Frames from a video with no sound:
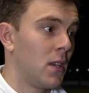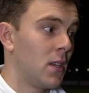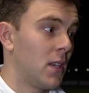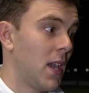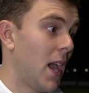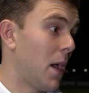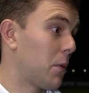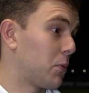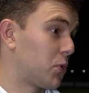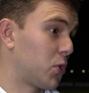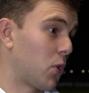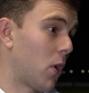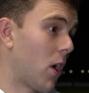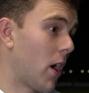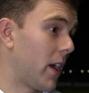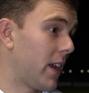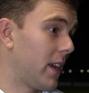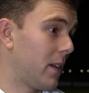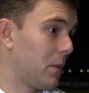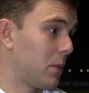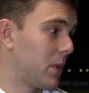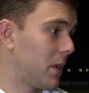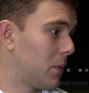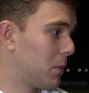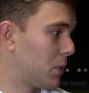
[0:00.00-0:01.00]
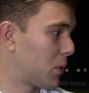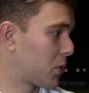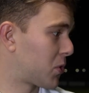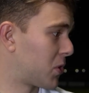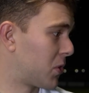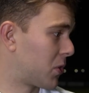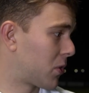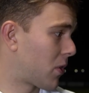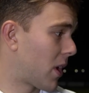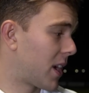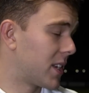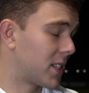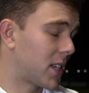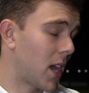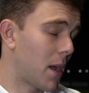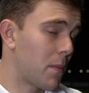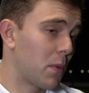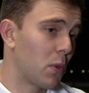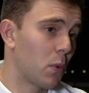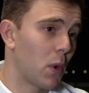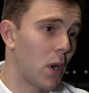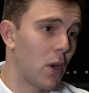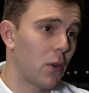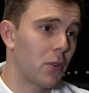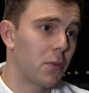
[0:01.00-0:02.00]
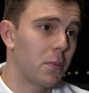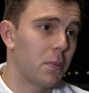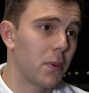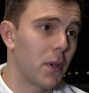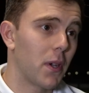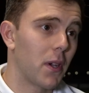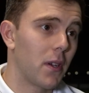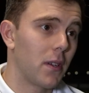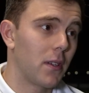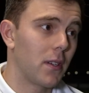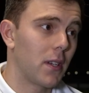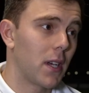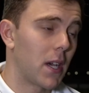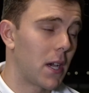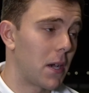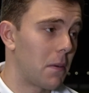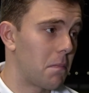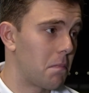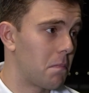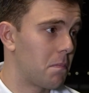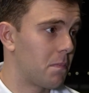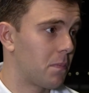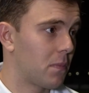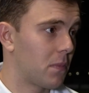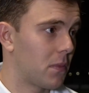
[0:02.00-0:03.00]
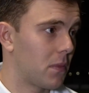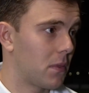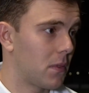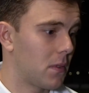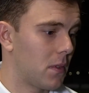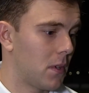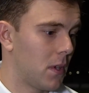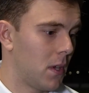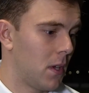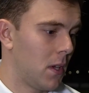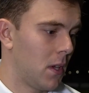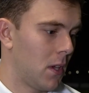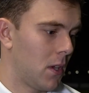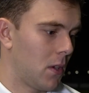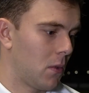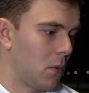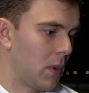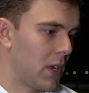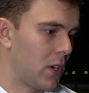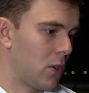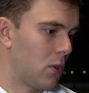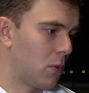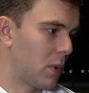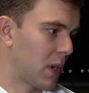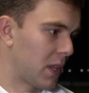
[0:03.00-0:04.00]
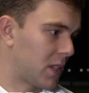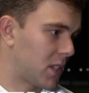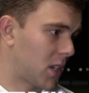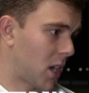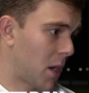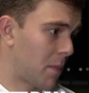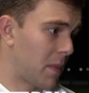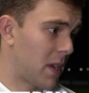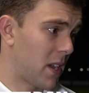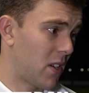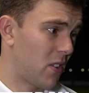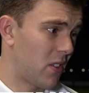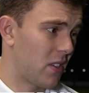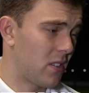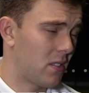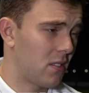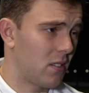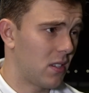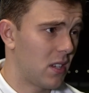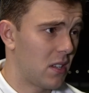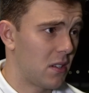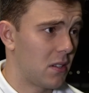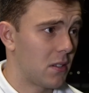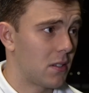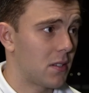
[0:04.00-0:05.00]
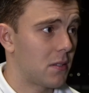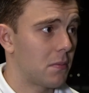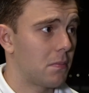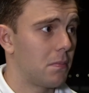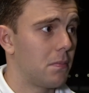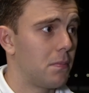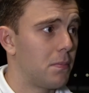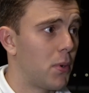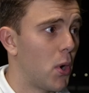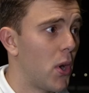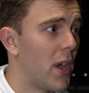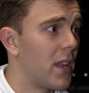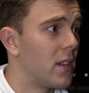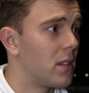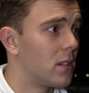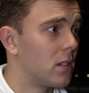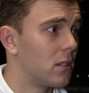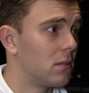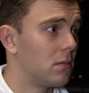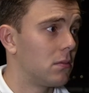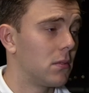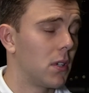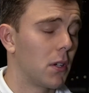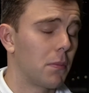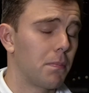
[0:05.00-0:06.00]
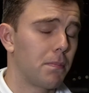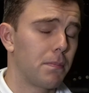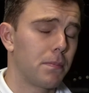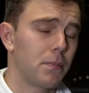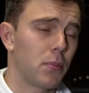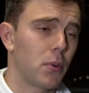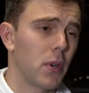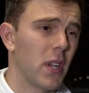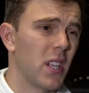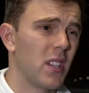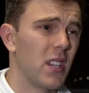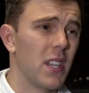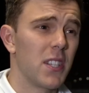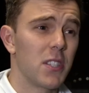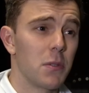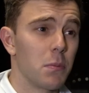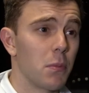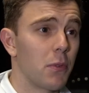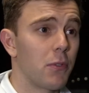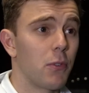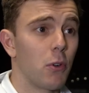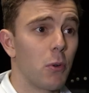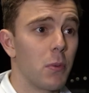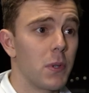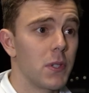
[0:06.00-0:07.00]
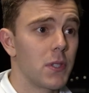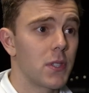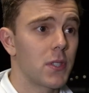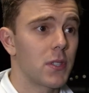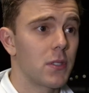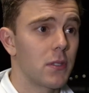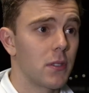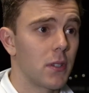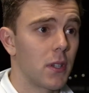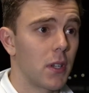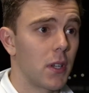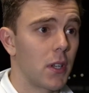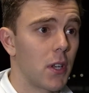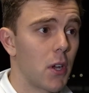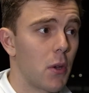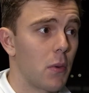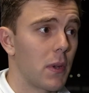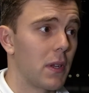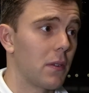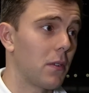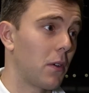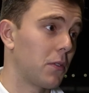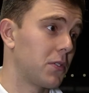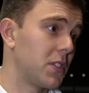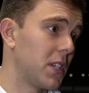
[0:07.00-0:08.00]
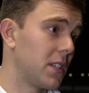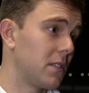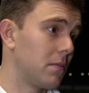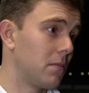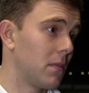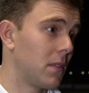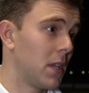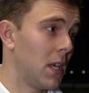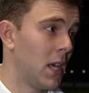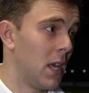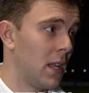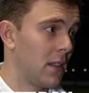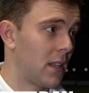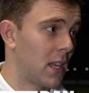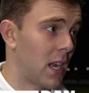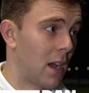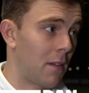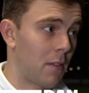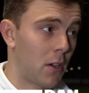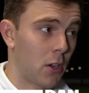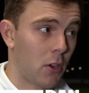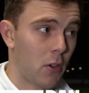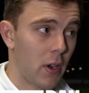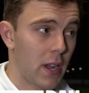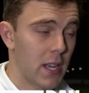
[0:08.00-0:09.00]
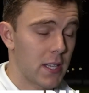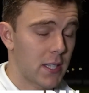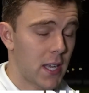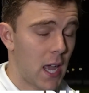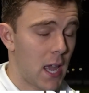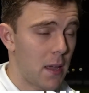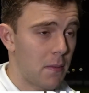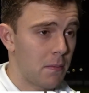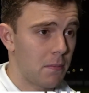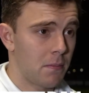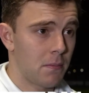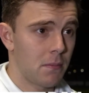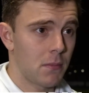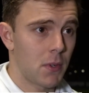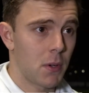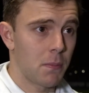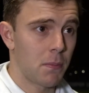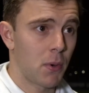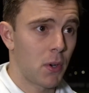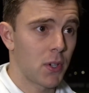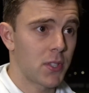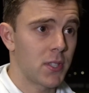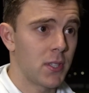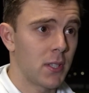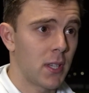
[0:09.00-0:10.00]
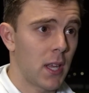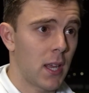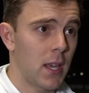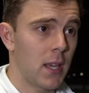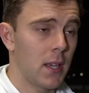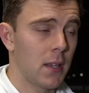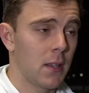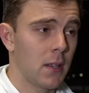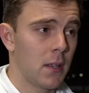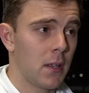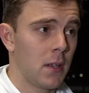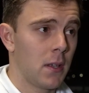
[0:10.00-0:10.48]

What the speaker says: Yeah, it was all right. It wasn't the greatest game in the world, but we knew we had to come here and put in a pretty decent performance. You know, we obviously didn't have our greatest game on Boxing Day.